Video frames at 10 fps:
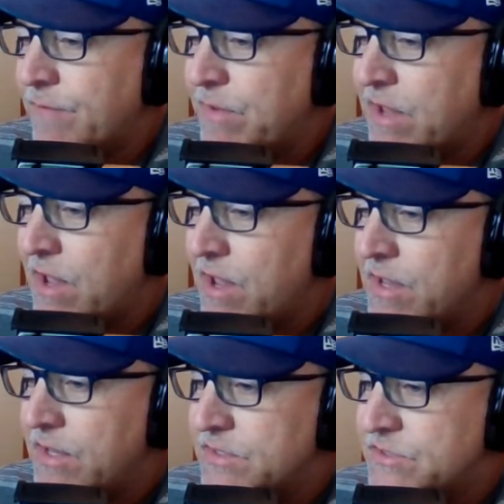
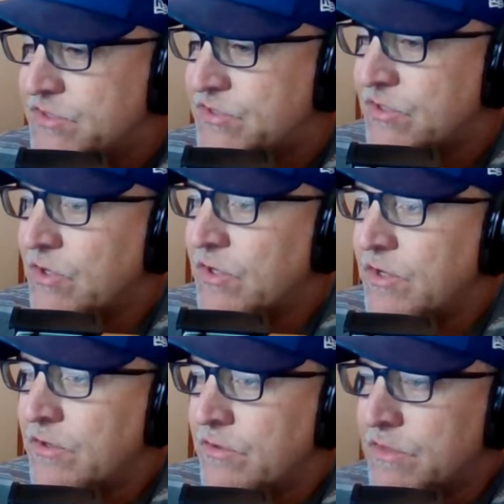because
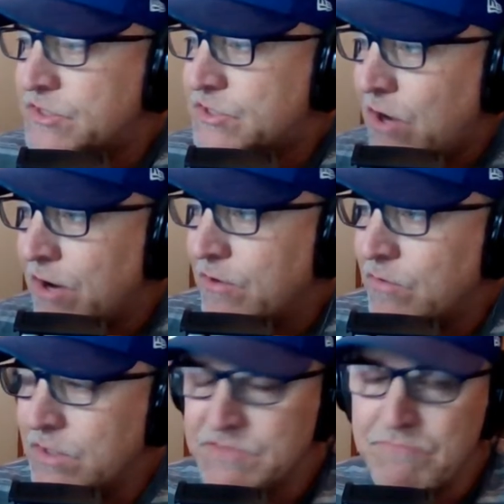the
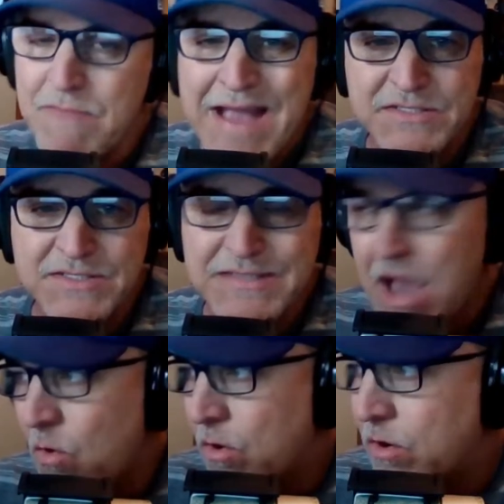starter was Matt
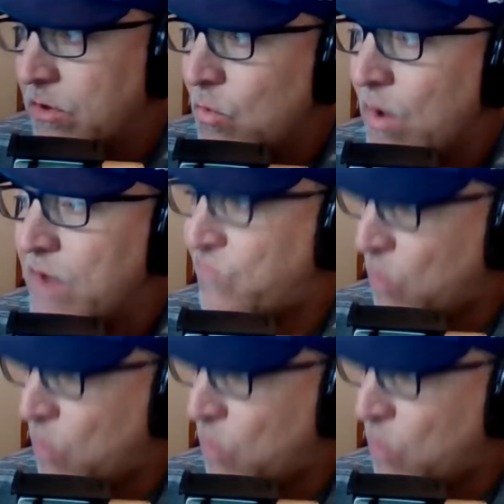Sauer, who went